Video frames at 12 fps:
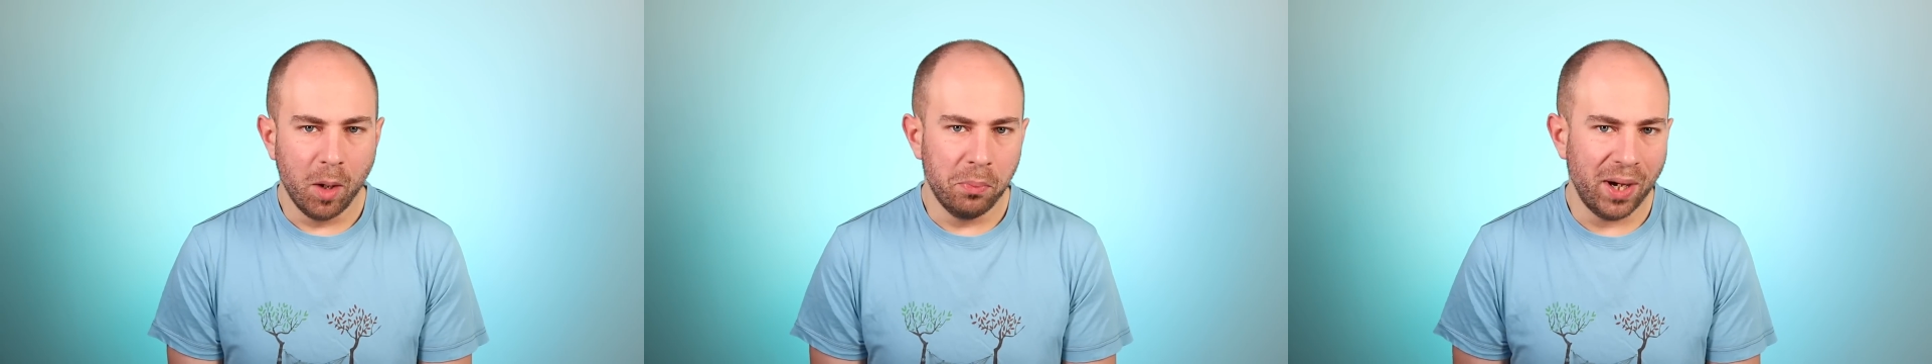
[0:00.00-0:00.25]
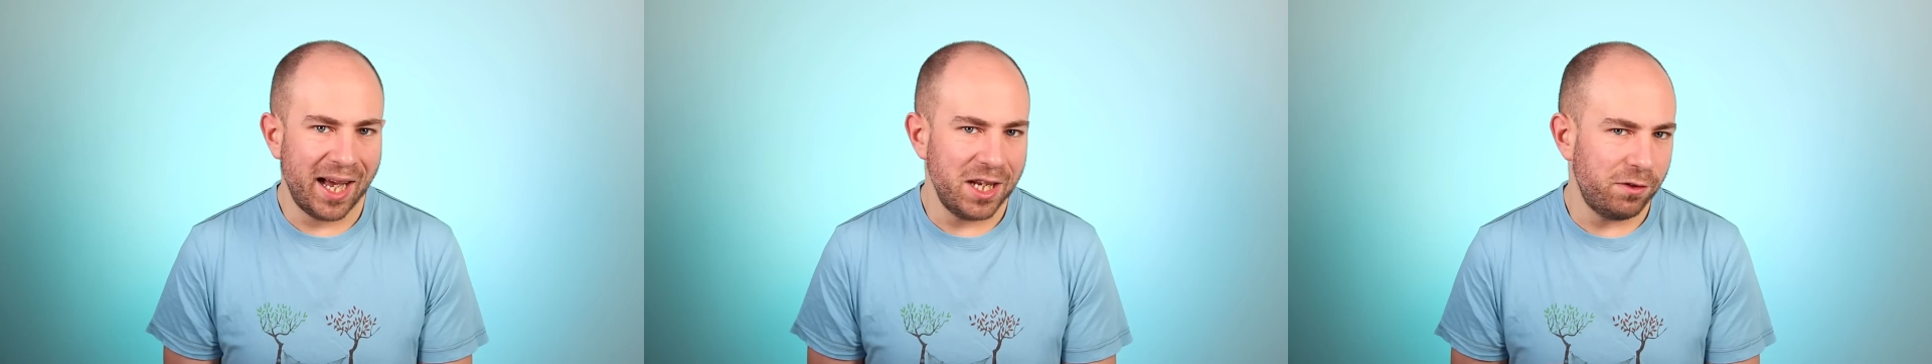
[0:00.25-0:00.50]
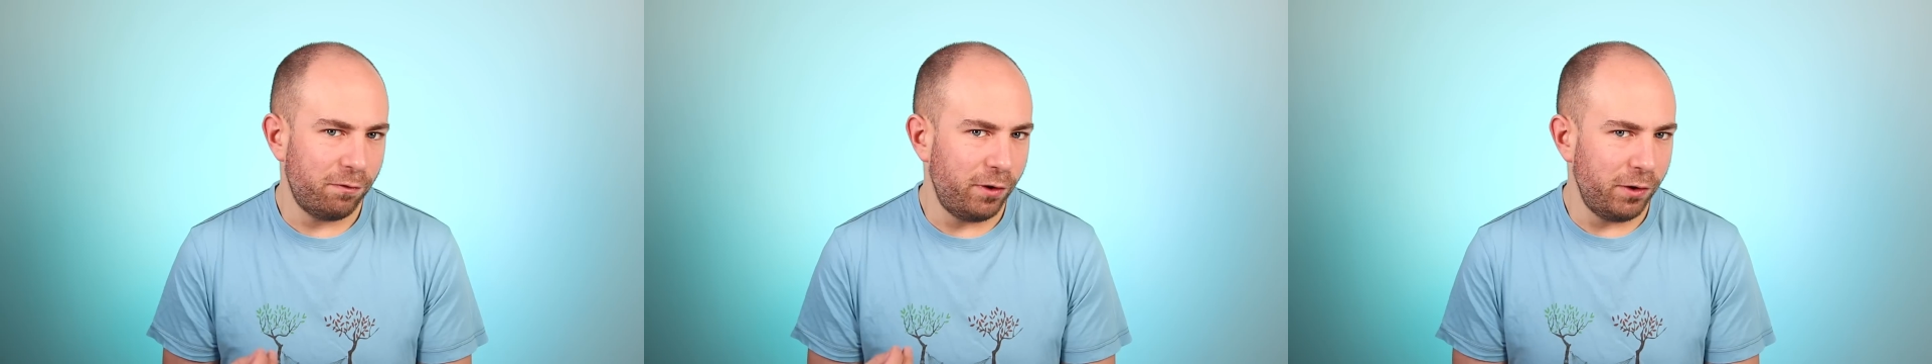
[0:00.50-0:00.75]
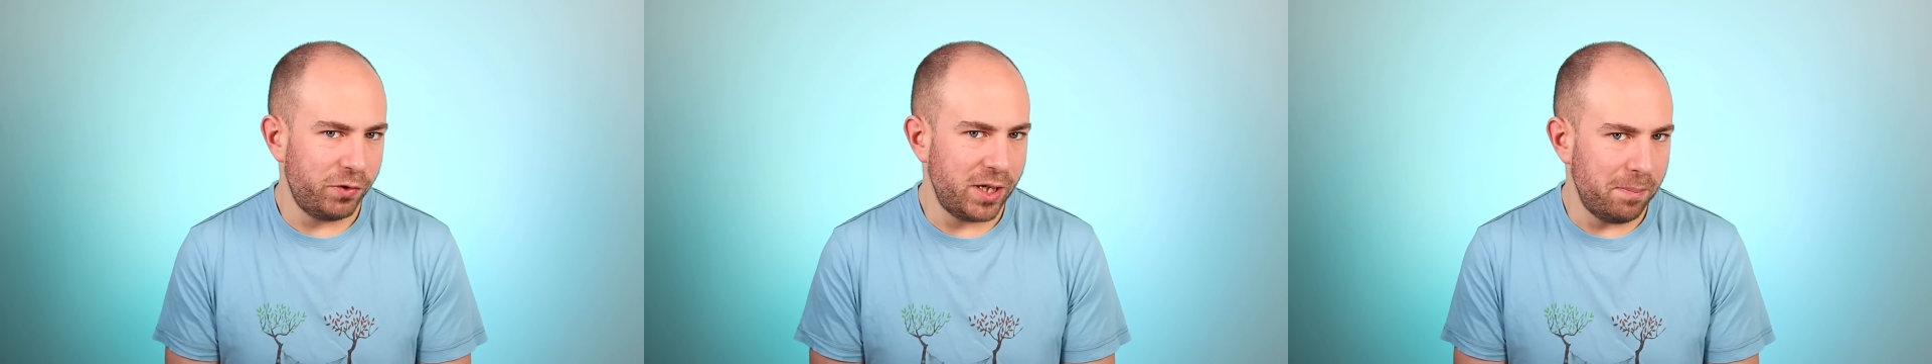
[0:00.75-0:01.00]
but as
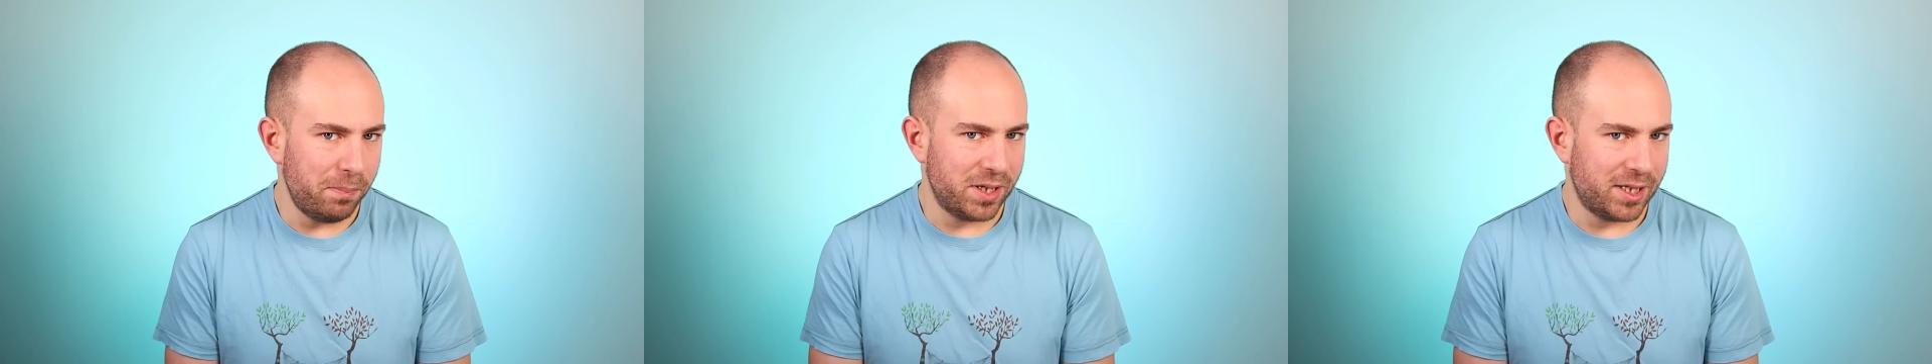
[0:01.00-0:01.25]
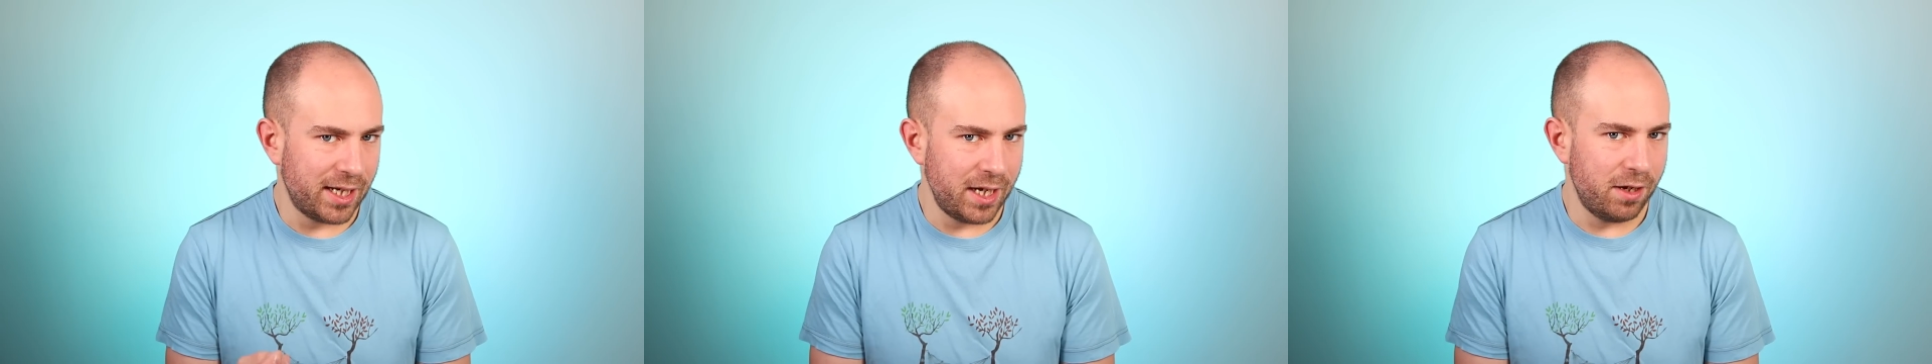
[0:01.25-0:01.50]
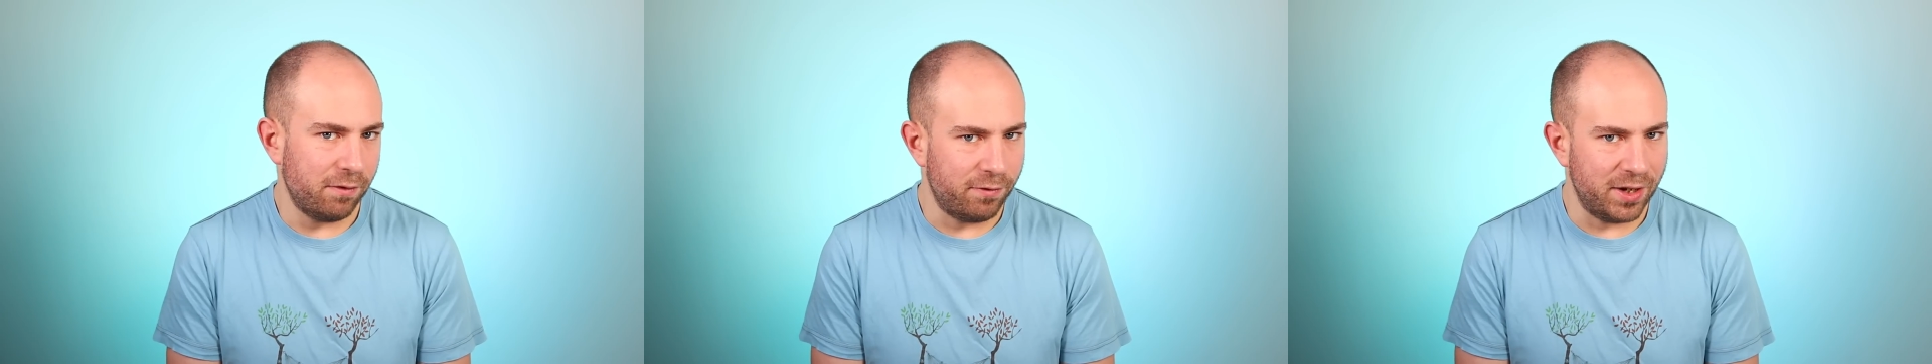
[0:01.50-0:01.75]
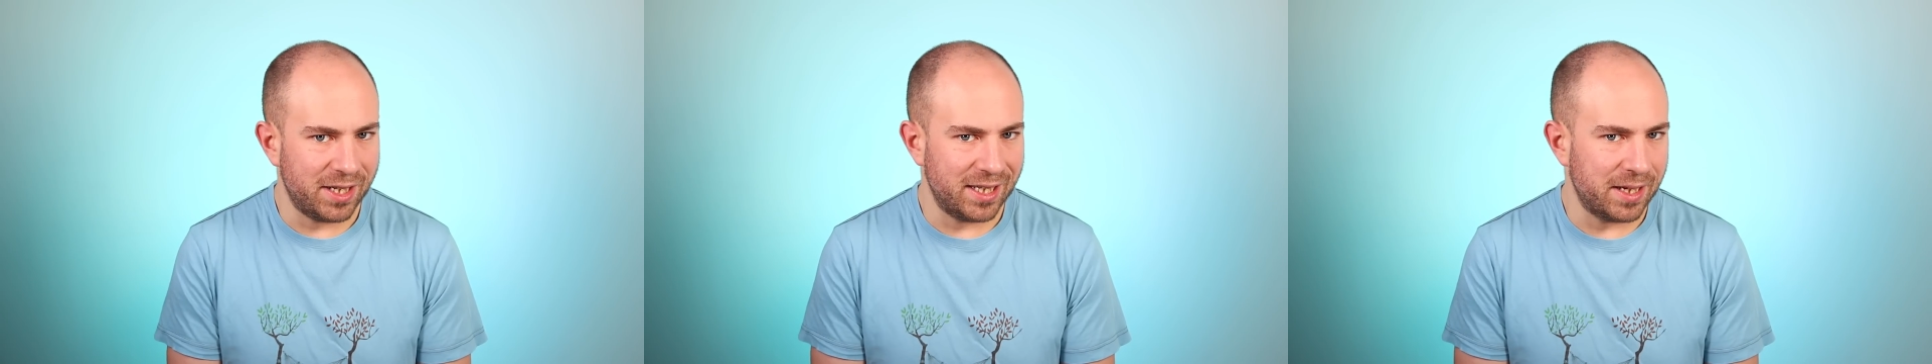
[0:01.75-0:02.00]
15% of
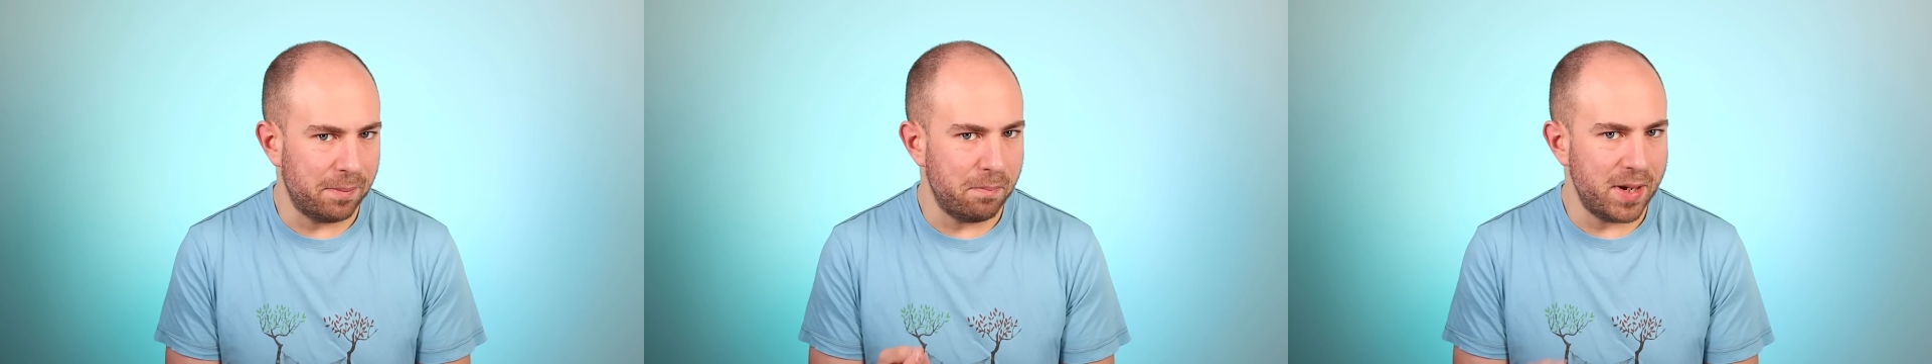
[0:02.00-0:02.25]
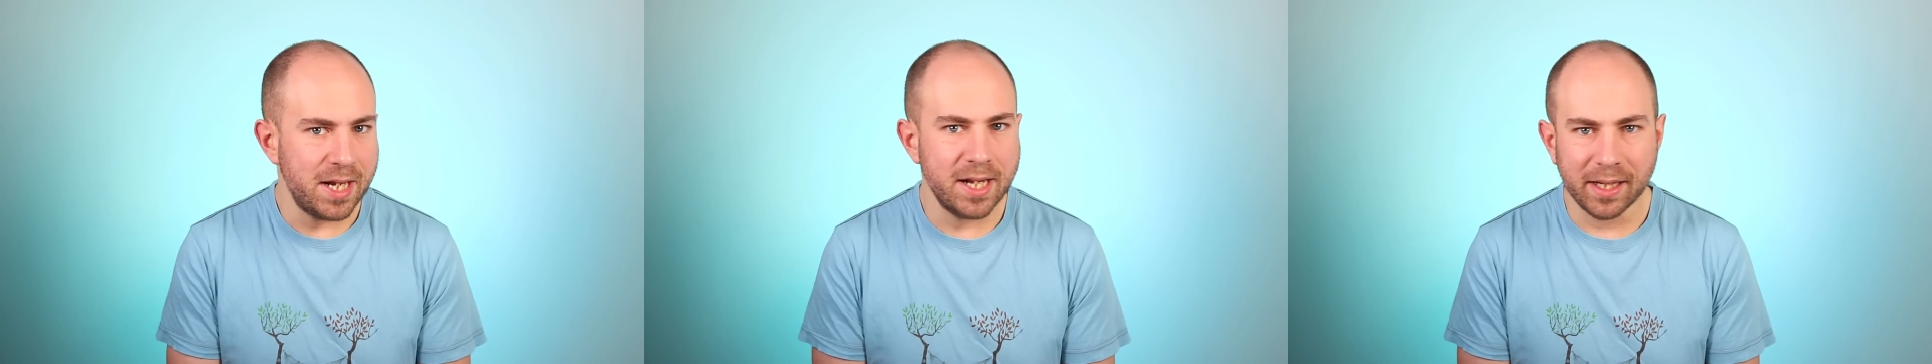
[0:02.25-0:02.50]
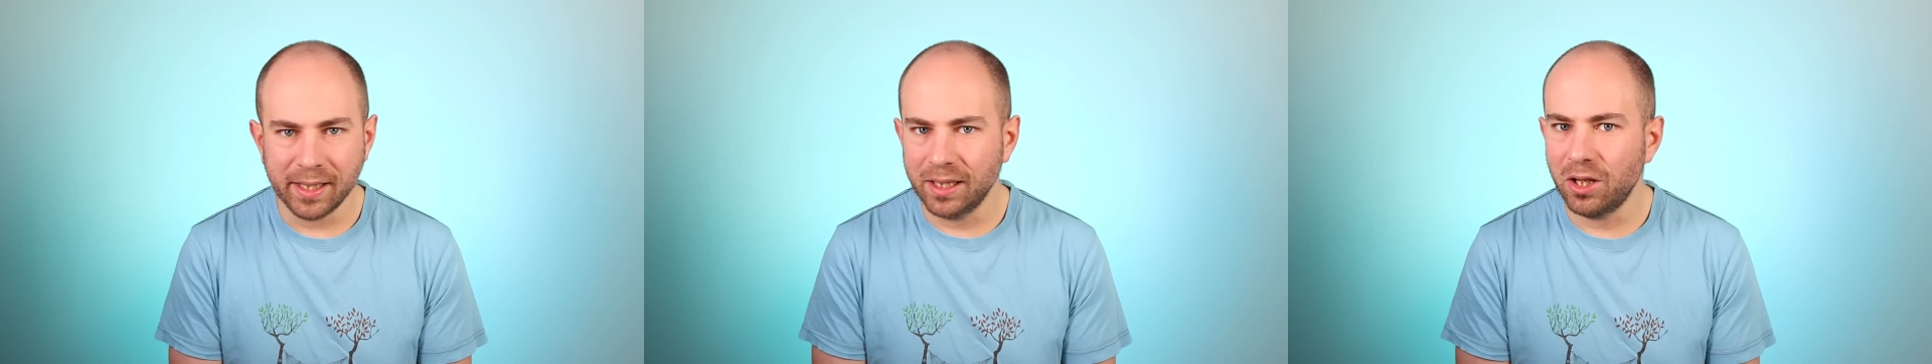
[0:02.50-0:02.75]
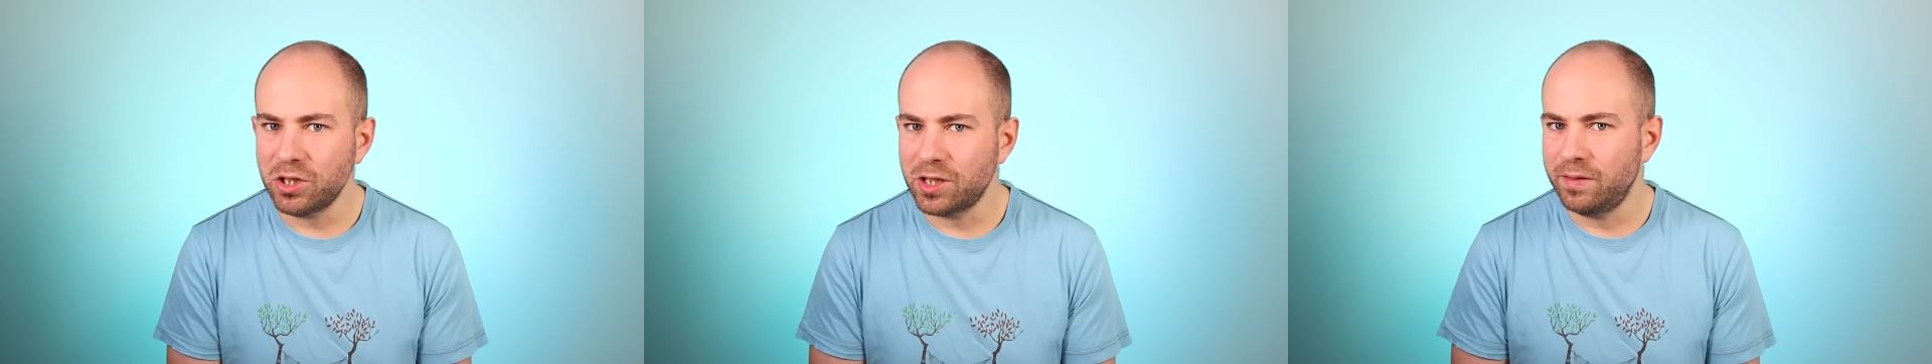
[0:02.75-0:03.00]
this is immediately
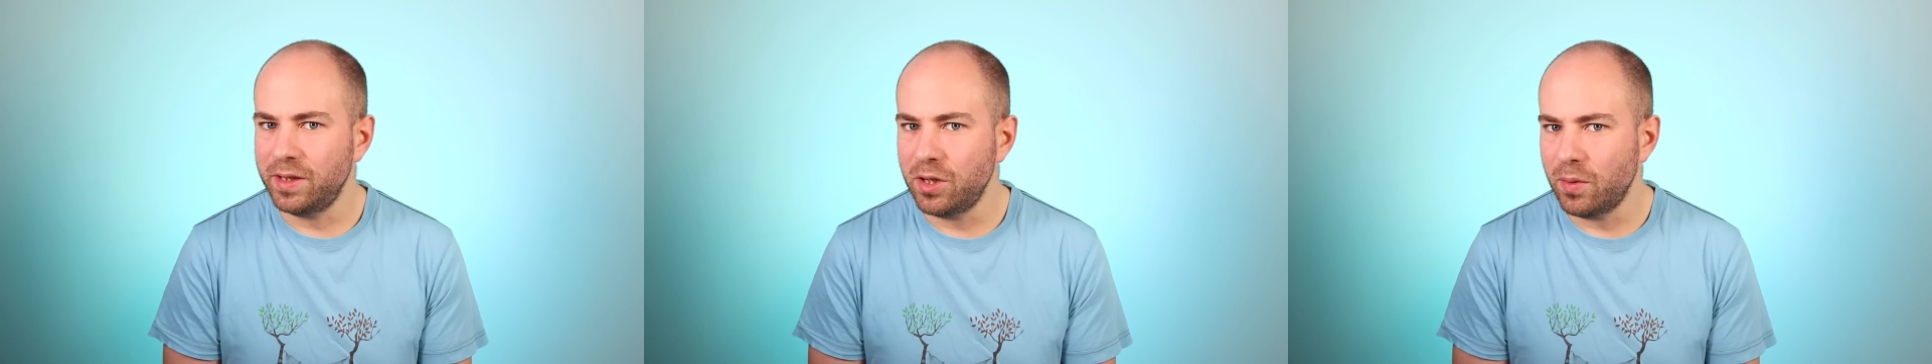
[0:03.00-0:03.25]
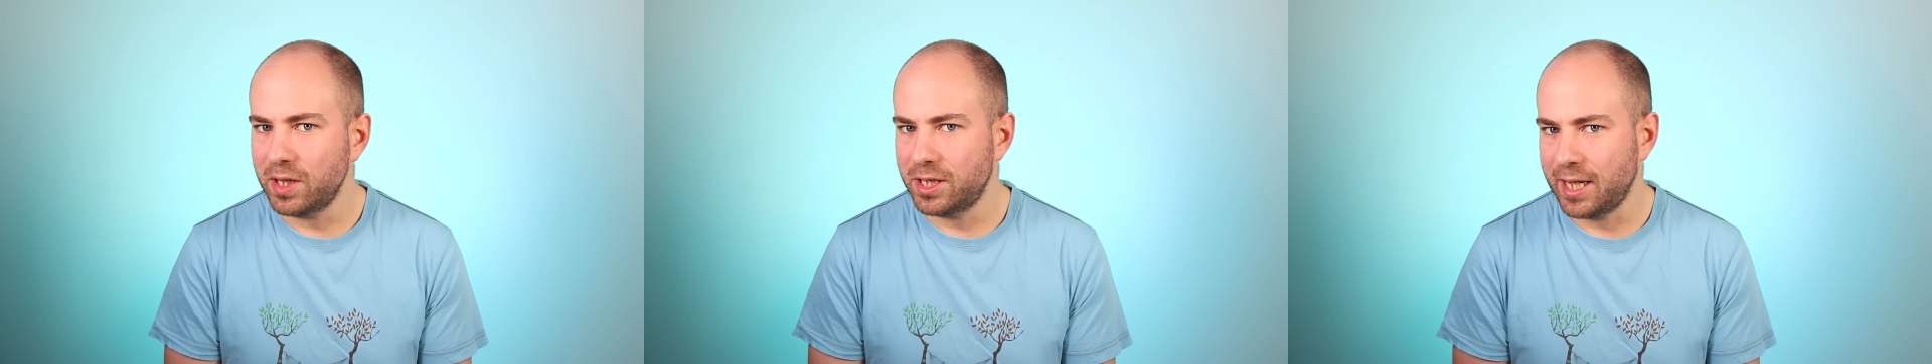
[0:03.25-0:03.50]
lost to the US